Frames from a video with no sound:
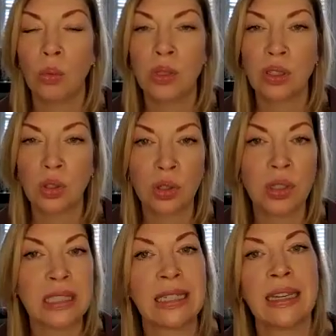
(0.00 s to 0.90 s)
it was a
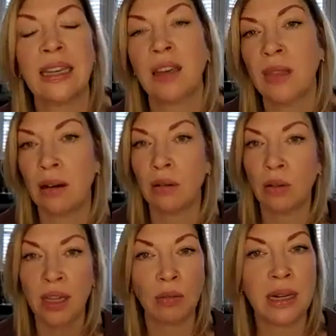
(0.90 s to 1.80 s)
certain team.
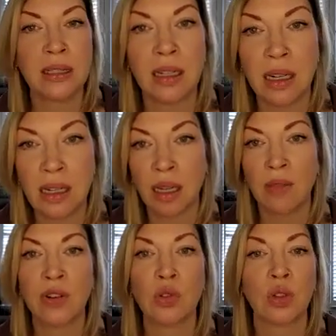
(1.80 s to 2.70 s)
They rented a nice
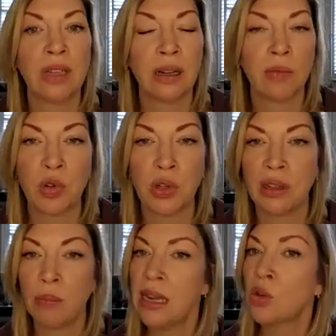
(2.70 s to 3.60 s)
conference room down in
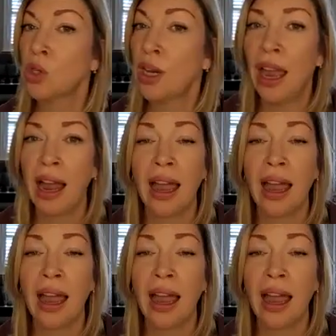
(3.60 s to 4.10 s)
Virginia Beach.